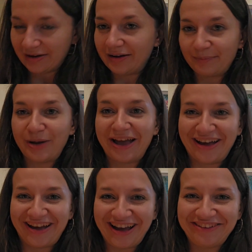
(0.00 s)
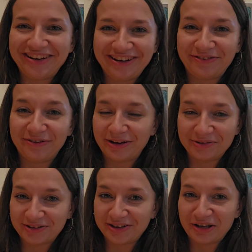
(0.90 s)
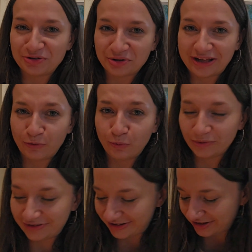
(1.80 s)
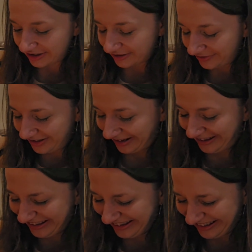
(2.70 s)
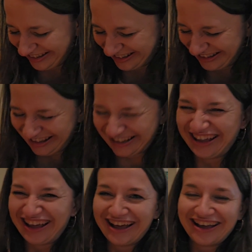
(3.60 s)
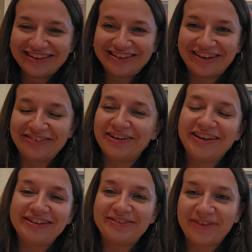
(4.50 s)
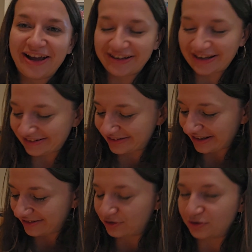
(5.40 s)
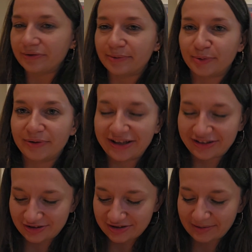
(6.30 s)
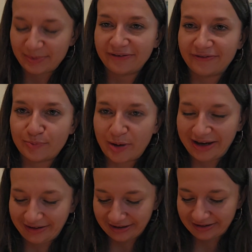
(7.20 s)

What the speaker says: But I really thought I was gonna enjoy that wood stitching. No, well, it's fine. It's doable. It's just a bit of a pain at